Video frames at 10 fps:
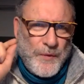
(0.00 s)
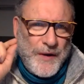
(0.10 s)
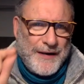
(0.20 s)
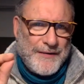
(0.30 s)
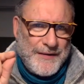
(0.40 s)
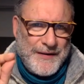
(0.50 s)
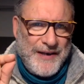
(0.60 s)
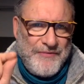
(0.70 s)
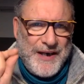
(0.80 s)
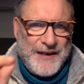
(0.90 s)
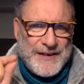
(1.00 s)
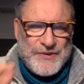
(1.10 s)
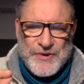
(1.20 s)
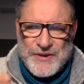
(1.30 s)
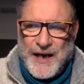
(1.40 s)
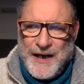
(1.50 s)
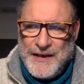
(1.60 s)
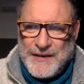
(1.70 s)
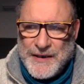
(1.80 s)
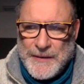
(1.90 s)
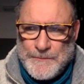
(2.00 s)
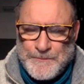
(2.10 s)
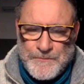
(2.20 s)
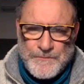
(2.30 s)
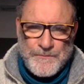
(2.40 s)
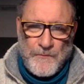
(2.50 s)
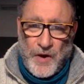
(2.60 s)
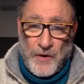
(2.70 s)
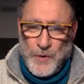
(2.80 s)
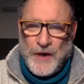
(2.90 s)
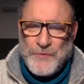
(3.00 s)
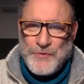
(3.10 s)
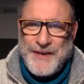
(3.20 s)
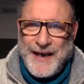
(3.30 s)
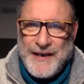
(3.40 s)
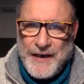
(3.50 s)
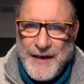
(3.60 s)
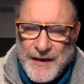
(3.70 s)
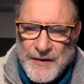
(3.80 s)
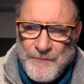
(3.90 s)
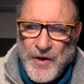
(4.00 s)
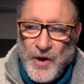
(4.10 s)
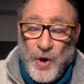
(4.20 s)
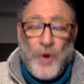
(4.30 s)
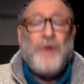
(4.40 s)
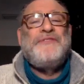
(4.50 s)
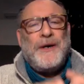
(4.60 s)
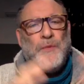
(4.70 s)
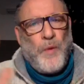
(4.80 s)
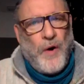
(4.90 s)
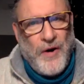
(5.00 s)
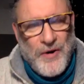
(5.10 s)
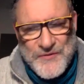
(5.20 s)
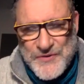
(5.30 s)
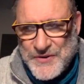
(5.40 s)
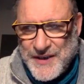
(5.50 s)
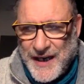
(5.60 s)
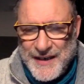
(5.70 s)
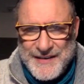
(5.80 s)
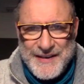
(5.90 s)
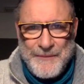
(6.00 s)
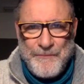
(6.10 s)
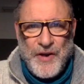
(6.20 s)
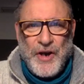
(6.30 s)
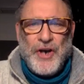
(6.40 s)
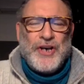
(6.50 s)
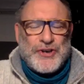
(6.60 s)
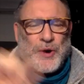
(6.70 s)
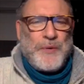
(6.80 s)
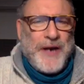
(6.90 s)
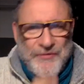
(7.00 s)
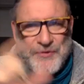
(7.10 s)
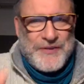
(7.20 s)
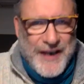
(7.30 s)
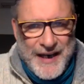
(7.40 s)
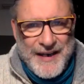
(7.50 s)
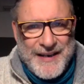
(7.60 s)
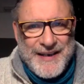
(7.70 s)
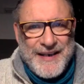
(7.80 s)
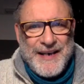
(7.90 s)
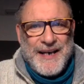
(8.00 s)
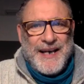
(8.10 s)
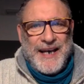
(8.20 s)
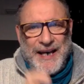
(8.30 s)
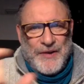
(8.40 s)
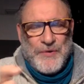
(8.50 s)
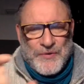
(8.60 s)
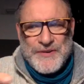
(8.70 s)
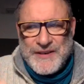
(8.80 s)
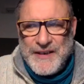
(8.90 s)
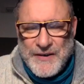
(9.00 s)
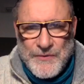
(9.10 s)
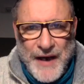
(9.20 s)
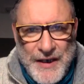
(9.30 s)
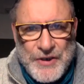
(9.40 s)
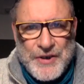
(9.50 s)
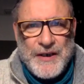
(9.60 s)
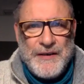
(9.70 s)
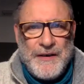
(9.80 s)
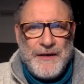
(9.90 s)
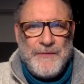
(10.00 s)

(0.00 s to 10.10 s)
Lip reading: we are living in a society, we have to take care of the whole of society. So we have to take into consideration